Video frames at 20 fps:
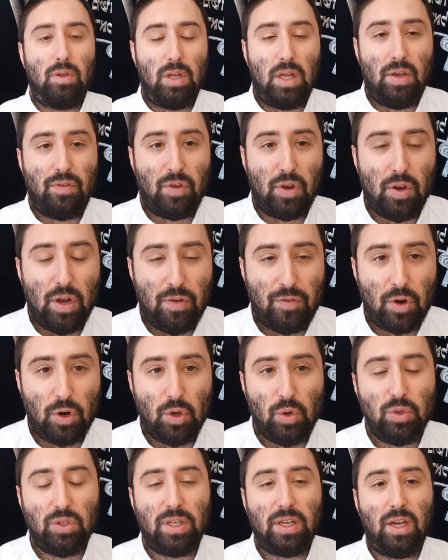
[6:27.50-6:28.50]
if you're
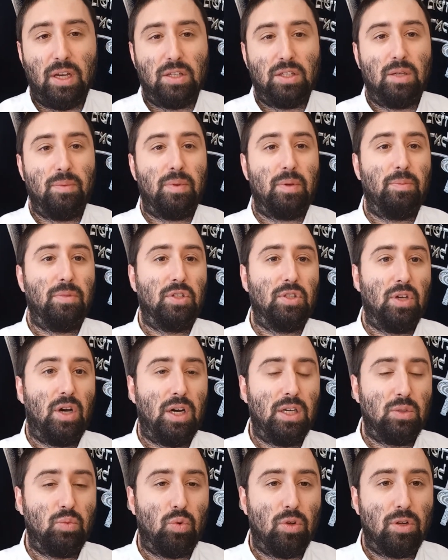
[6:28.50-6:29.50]
using something
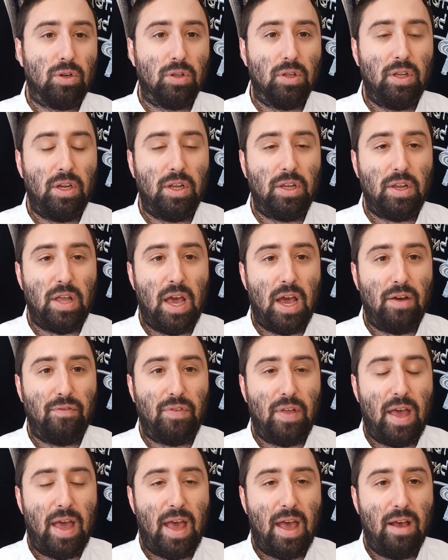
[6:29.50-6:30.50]
besides wool or linen, you have
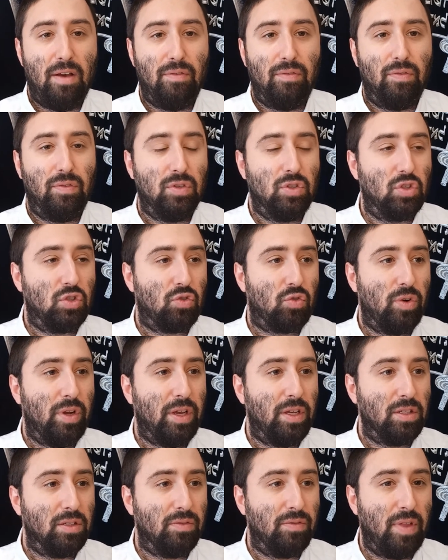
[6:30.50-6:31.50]
to have
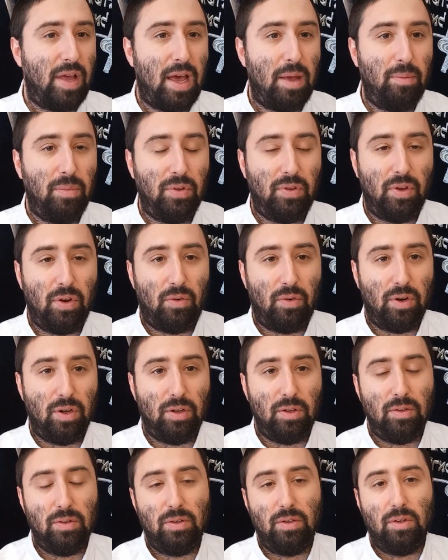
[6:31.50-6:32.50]
strings of that
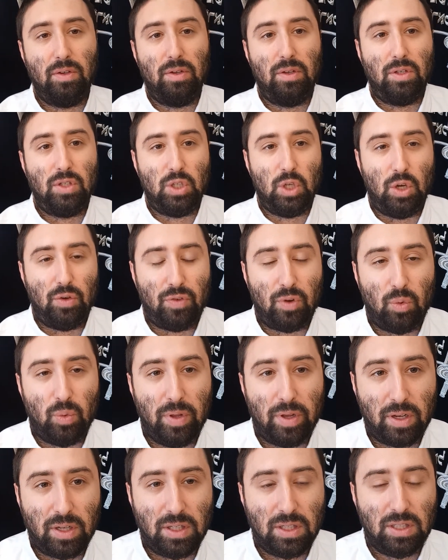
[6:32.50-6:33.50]
material. So if you're
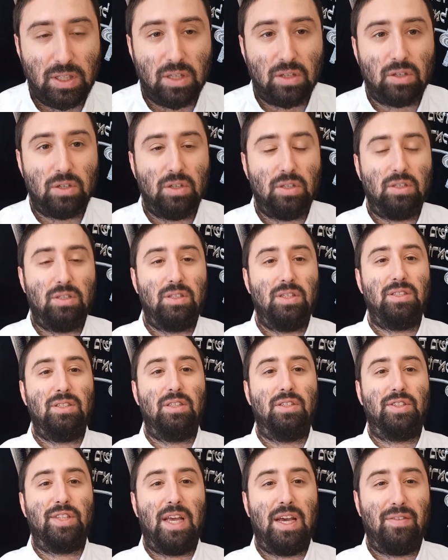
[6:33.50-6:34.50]
wearing silk
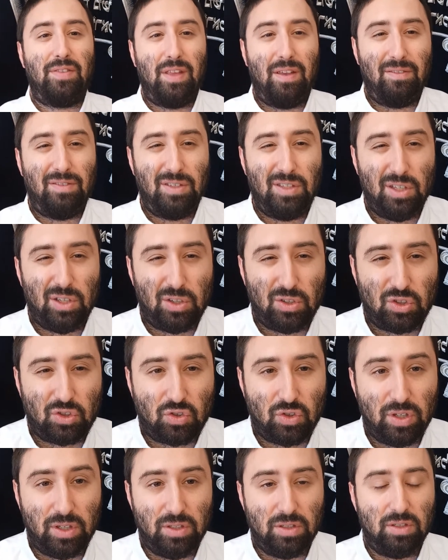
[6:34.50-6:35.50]
sitzis, you have to have silk
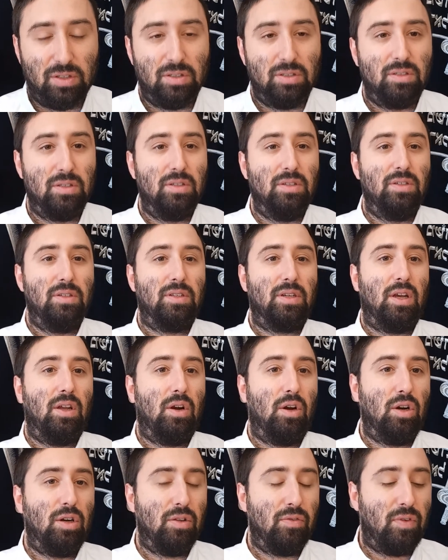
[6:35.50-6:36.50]
strings. Kind of
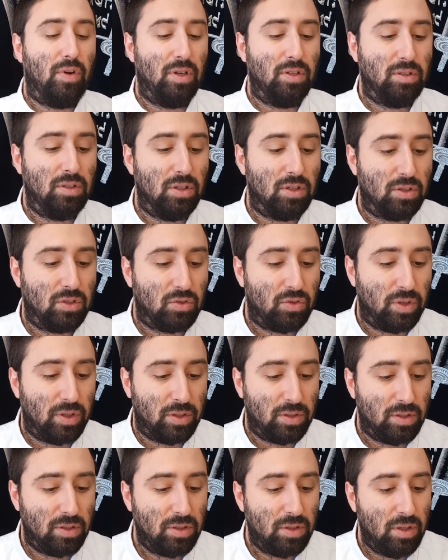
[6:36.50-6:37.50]
hard to find silk
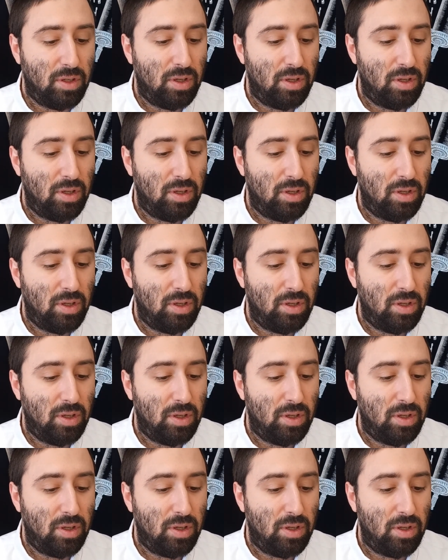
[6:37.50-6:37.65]
strings.